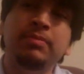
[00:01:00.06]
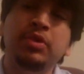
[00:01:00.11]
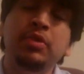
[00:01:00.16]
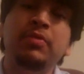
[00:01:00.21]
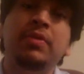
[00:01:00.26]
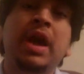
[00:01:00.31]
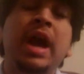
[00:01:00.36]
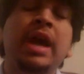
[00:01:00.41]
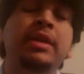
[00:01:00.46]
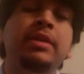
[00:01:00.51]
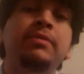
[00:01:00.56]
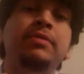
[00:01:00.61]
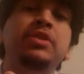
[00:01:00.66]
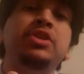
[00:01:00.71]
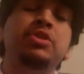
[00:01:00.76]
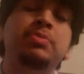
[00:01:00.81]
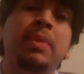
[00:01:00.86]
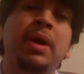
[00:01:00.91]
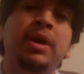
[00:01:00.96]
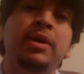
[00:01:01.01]
You've kind of
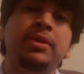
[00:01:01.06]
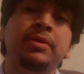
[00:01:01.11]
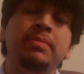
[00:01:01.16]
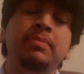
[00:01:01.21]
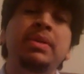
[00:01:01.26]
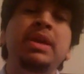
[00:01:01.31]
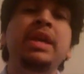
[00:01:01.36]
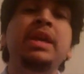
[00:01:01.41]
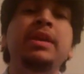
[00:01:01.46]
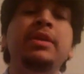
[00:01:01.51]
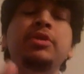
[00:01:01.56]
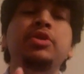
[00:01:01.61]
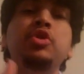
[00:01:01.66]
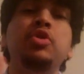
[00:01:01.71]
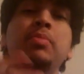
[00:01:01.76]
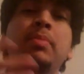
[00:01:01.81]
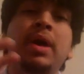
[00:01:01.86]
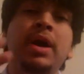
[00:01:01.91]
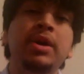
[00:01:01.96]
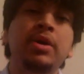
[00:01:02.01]
inspired me to
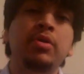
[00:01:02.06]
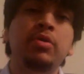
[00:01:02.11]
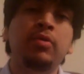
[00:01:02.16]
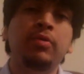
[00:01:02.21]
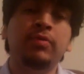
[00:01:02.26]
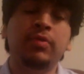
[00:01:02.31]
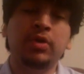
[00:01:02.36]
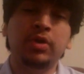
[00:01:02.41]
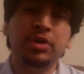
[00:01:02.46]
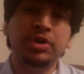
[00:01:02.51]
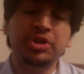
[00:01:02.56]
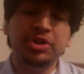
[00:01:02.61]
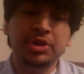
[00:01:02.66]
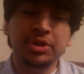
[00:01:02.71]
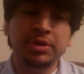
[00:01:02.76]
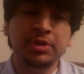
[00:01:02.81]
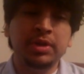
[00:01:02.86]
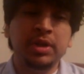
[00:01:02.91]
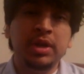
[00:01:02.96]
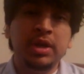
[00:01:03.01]
do my own
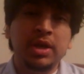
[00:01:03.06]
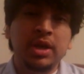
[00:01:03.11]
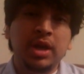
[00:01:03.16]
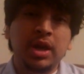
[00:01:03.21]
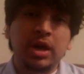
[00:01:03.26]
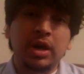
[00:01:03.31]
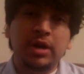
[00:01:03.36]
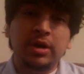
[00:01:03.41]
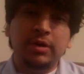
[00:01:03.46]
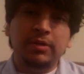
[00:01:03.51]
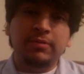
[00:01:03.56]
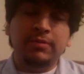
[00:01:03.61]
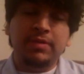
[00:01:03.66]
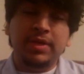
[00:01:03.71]
version of